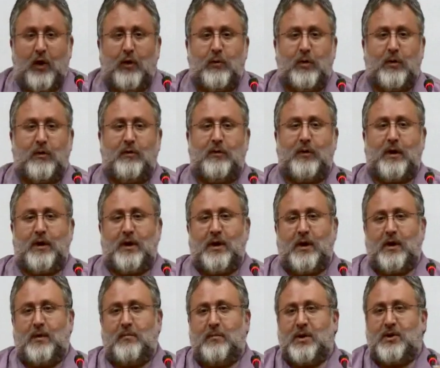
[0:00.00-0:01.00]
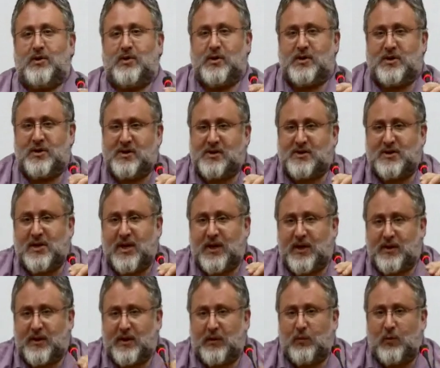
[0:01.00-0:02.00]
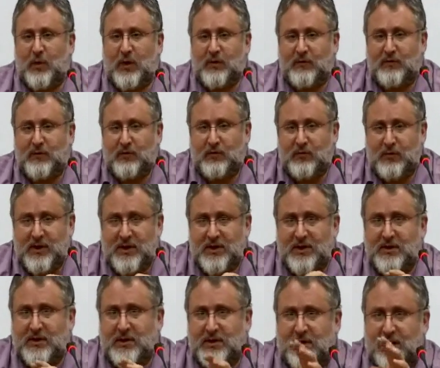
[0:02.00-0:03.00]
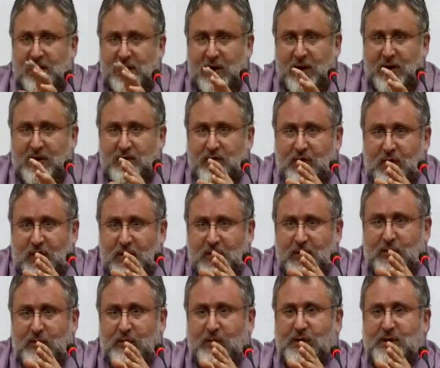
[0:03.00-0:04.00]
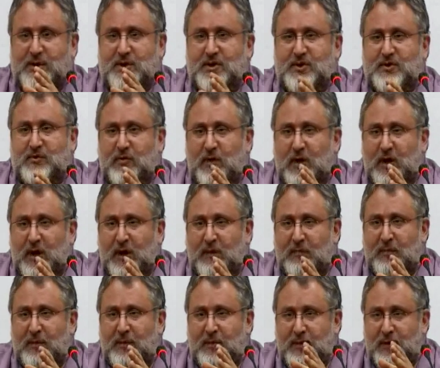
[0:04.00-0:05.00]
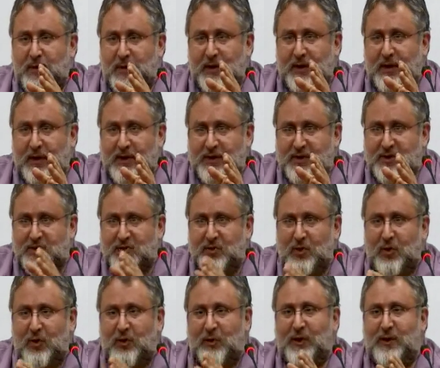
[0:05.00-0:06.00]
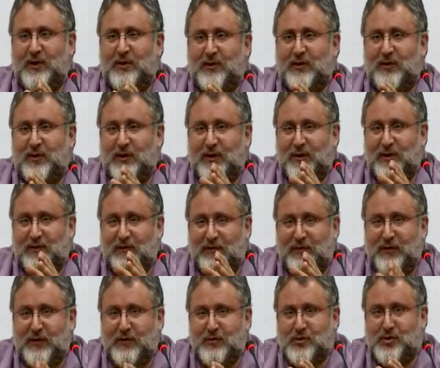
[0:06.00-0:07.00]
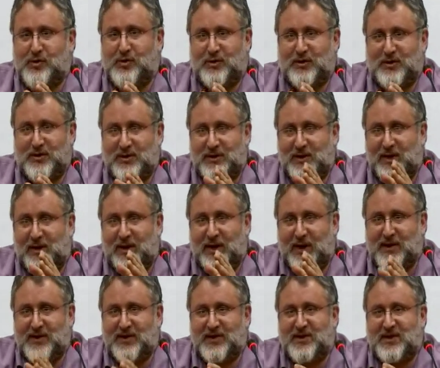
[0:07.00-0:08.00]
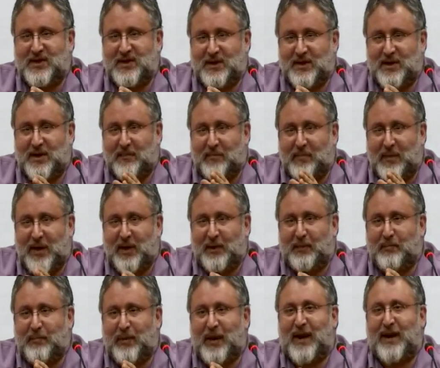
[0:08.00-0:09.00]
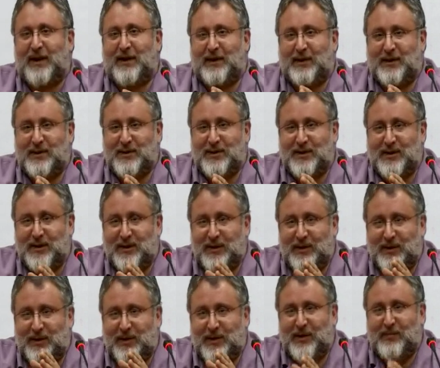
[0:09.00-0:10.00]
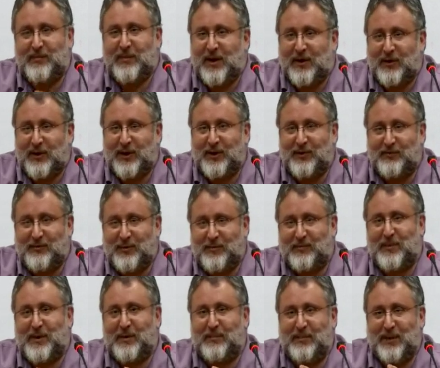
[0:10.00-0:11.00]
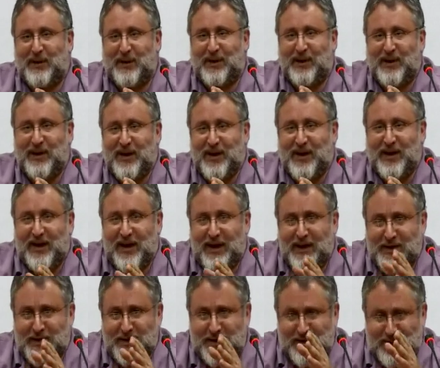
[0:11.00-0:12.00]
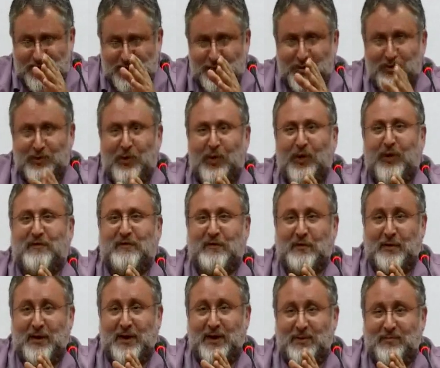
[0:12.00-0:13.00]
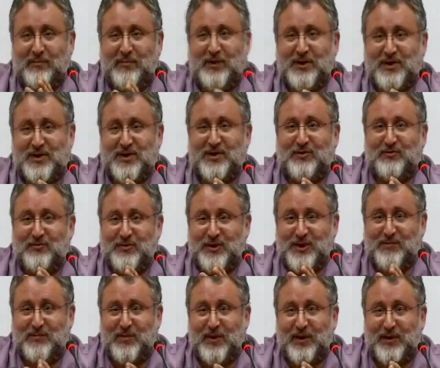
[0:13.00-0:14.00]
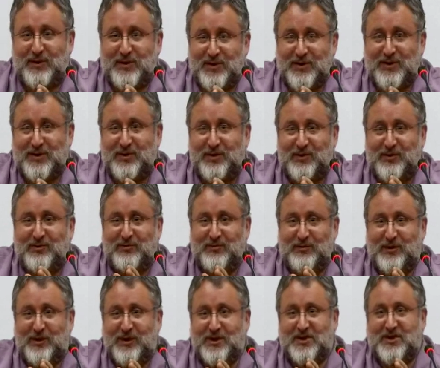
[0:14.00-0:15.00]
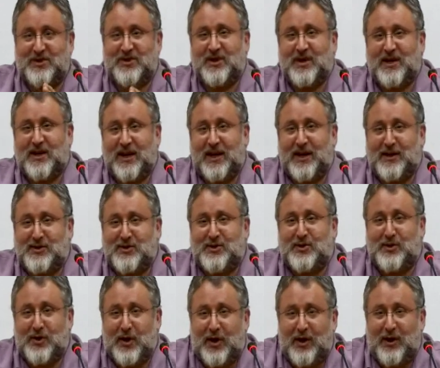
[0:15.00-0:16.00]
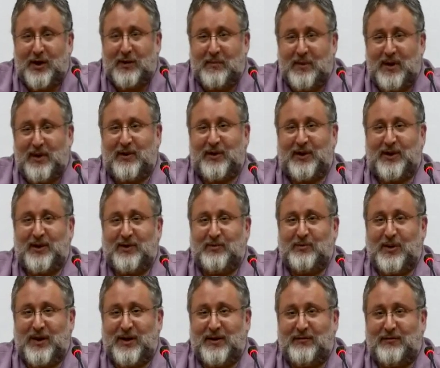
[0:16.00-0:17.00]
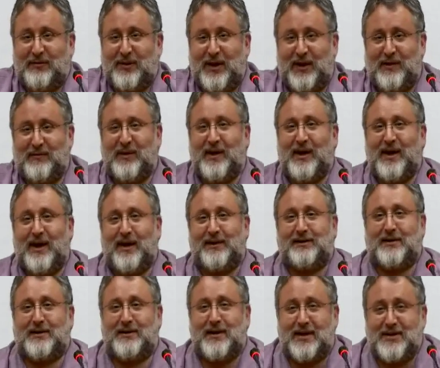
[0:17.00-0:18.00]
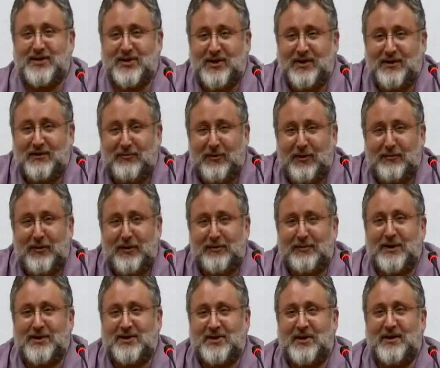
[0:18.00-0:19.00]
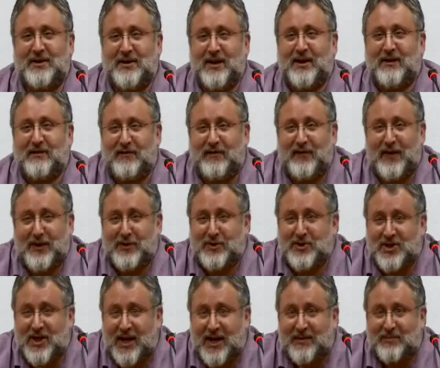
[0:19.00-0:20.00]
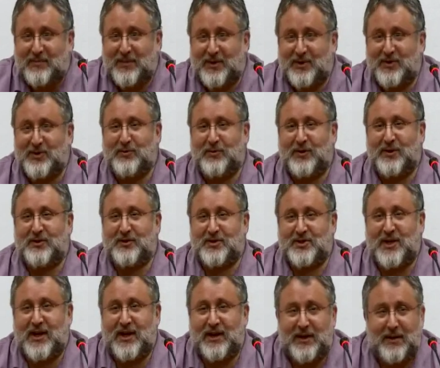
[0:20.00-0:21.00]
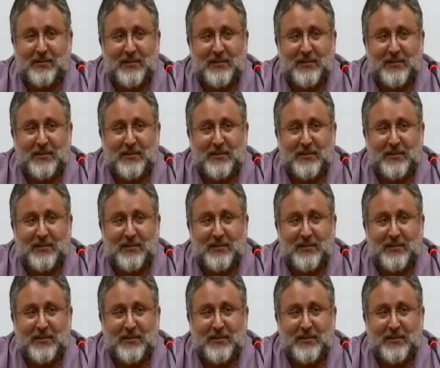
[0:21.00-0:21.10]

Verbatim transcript: Well, Venki, let me just say that one of the reasons that I tried to describe the historical confusions that I see about patent in the American Republic is to offer an implicit response to this it's the American way of life. Uh, that's a, that's a fair statement, you understand.